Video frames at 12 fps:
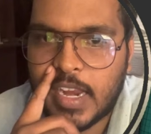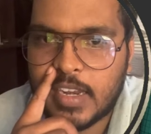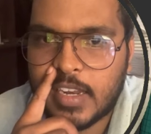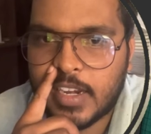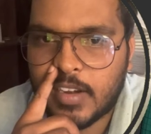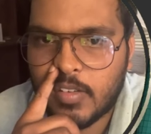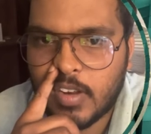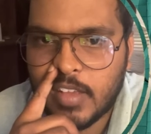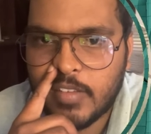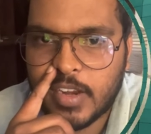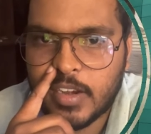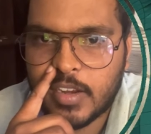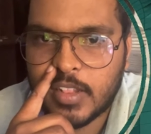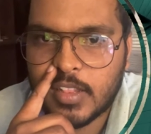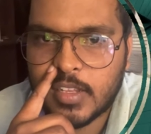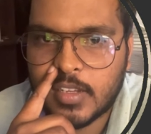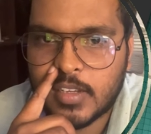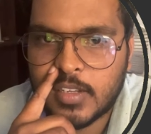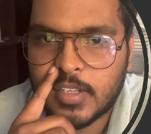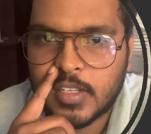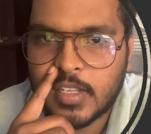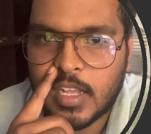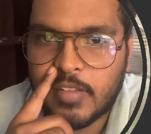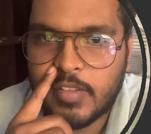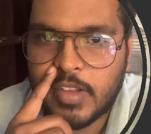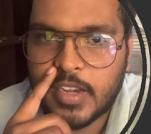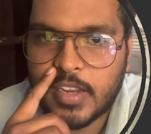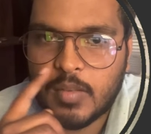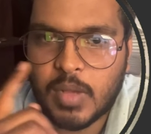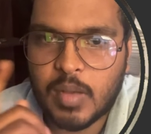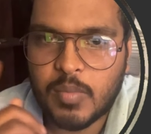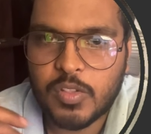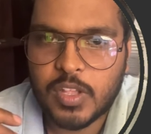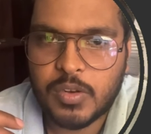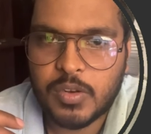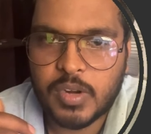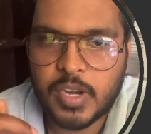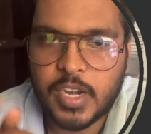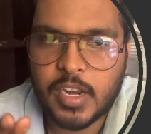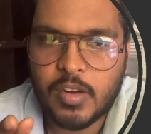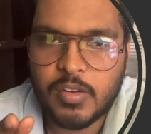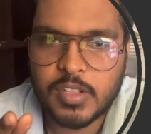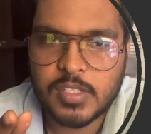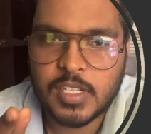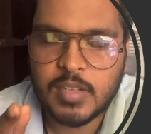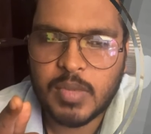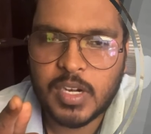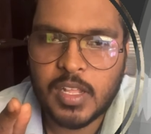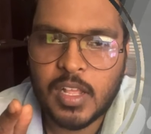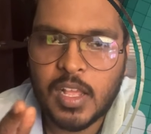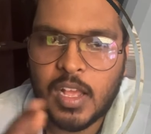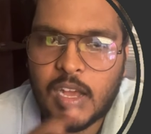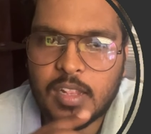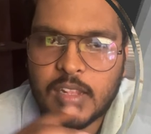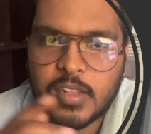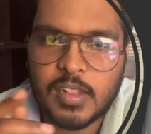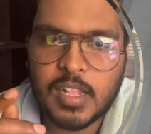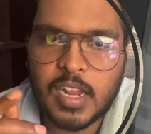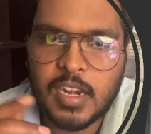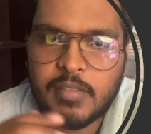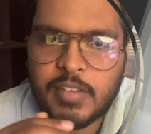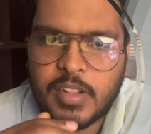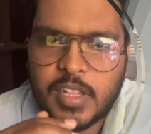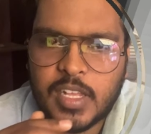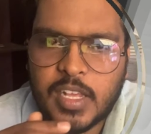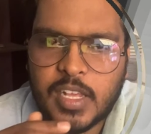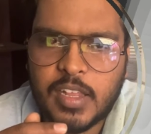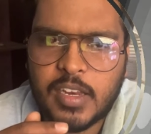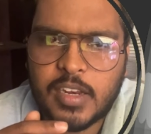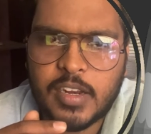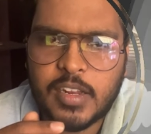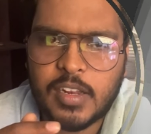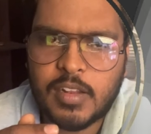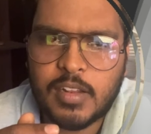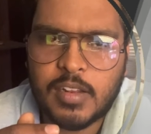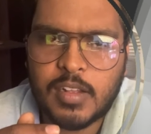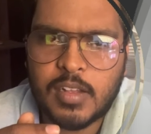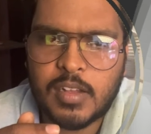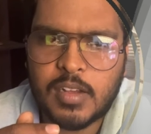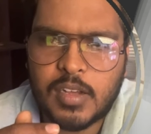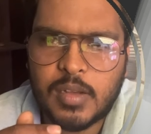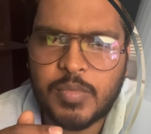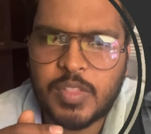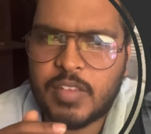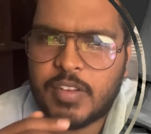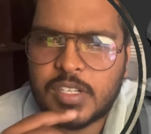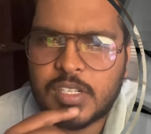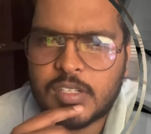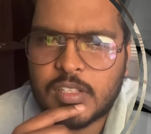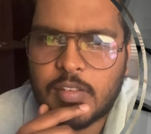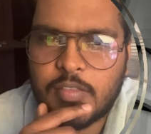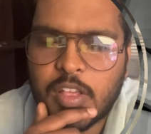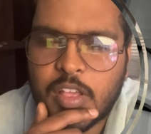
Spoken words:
Later on I went in Marmoset to render out this thing, but other than that, everything I did in ZBrush itself.